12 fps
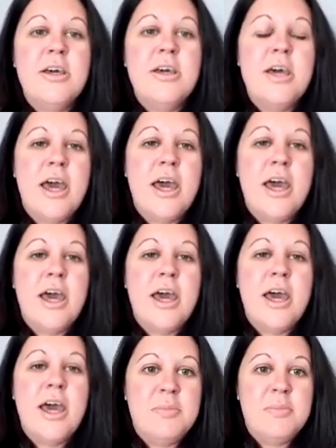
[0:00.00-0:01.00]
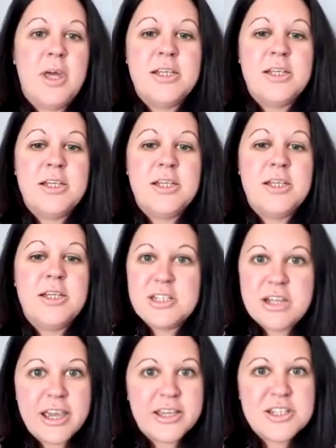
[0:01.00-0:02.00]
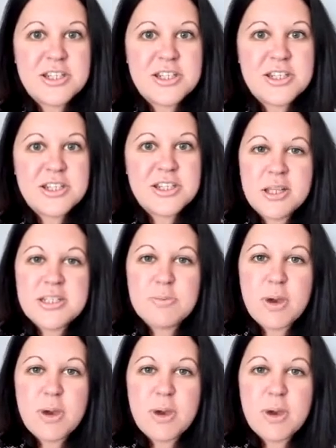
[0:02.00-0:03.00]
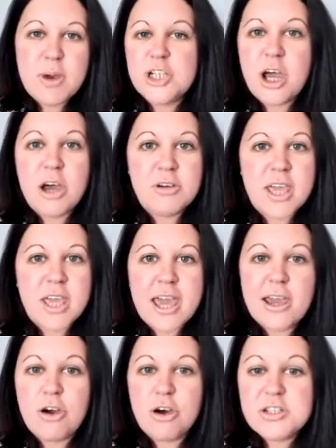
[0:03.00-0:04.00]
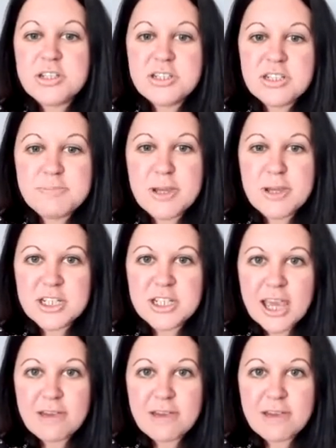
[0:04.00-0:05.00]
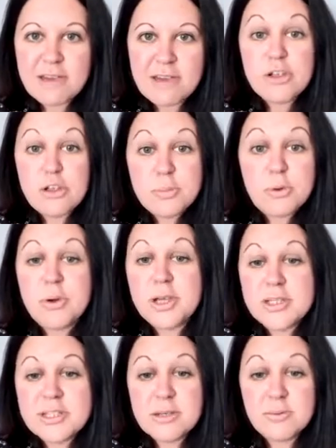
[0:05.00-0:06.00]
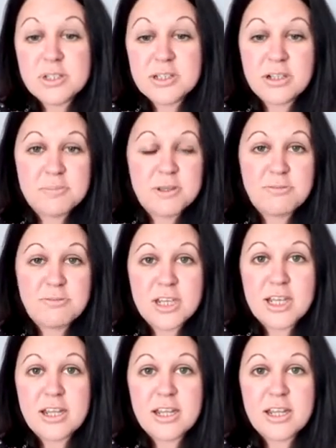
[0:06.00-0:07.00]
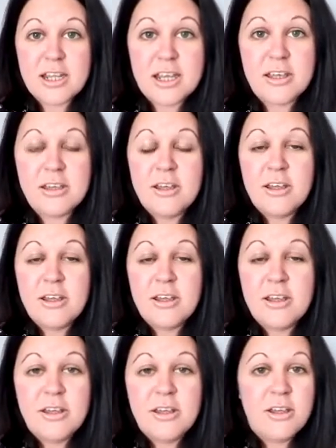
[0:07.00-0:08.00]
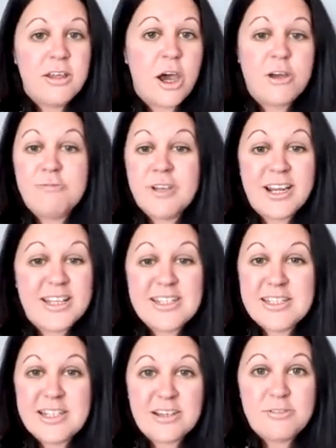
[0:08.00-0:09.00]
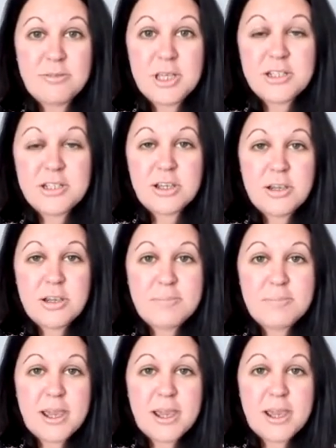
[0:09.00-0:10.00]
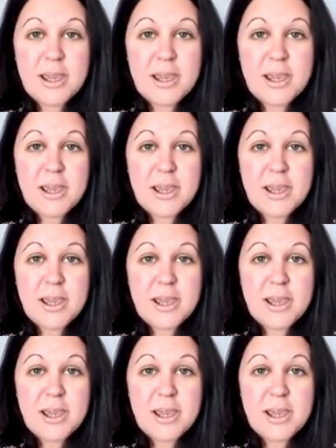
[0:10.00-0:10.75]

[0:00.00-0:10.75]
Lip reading: And just like so many people as well, childcare costs, especially having the two boys, it was going to be really unrealistic for me to go back to work full time.